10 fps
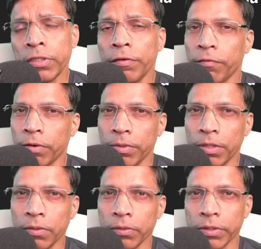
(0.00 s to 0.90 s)
from the
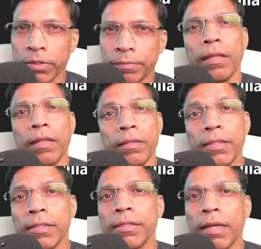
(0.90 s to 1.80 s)
host.
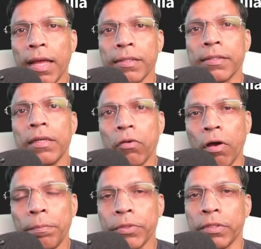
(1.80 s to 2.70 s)
This is an excellent
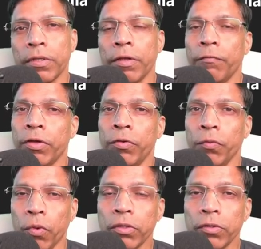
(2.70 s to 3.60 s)
option when you
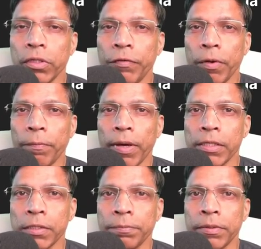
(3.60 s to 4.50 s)
want to give your
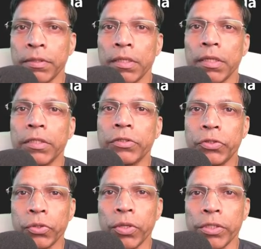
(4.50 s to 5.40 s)
participants a
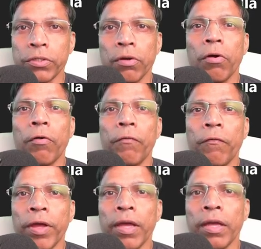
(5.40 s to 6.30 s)
choice of
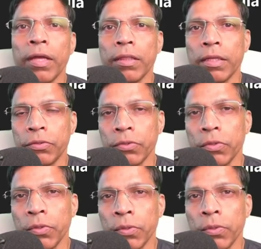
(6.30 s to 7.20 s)
where they
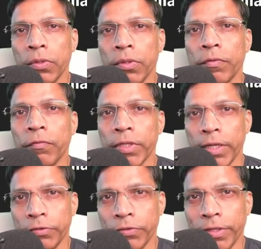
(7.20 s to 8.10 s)
should go for
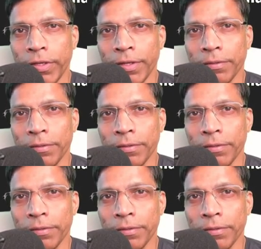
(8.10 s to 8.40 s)
their training.